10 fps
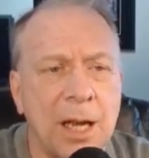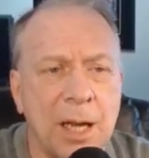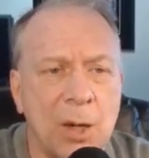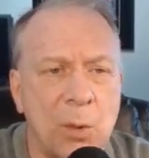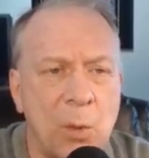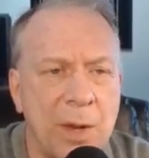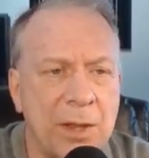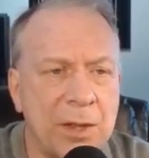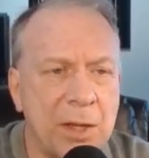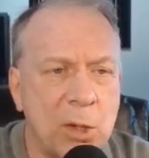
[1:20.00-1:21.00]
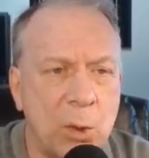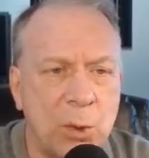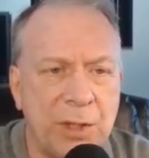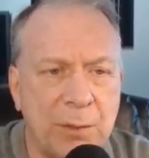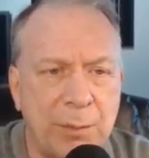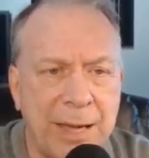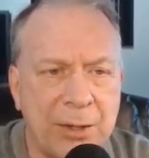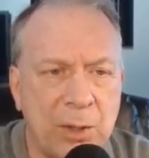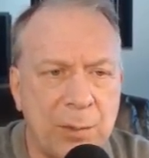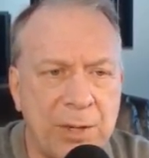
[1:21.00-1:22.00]
with cold air
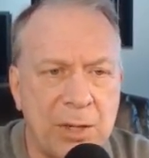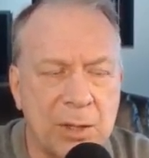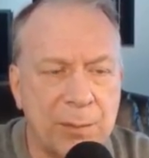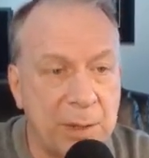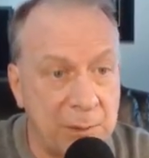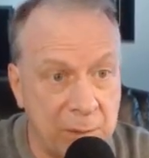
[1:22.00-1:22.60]
bottled up here but